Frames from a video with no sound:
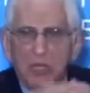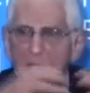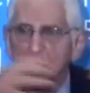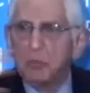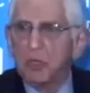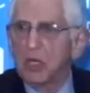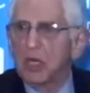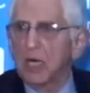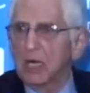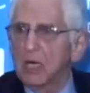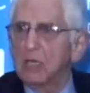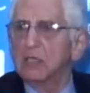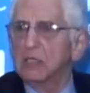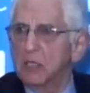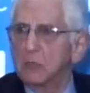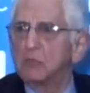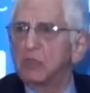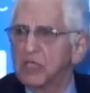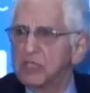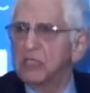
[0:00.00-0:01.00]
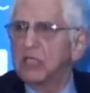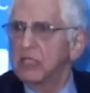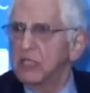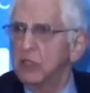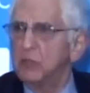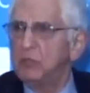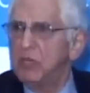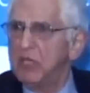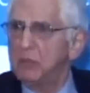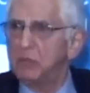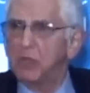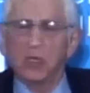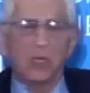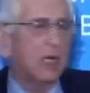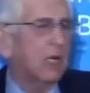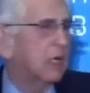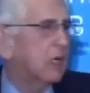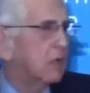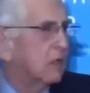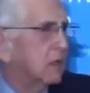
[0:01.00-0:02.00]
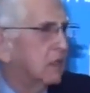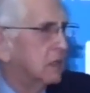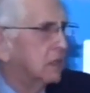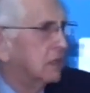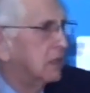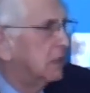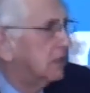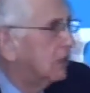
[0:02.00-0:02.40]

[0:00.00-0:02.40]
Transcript: people are complicit, you people are